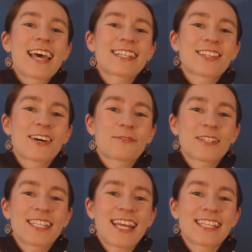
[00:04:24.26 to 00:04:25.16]
That's all
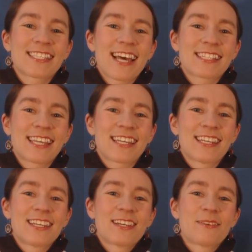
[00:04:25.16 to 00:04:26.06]
for today's
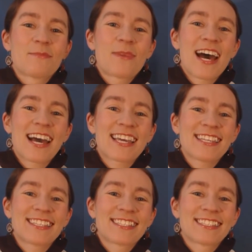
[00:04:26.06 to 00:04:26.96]
lesson.
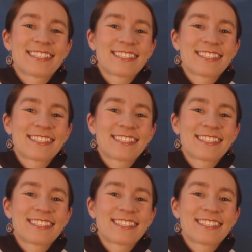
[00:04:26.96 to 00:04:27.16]
Bye!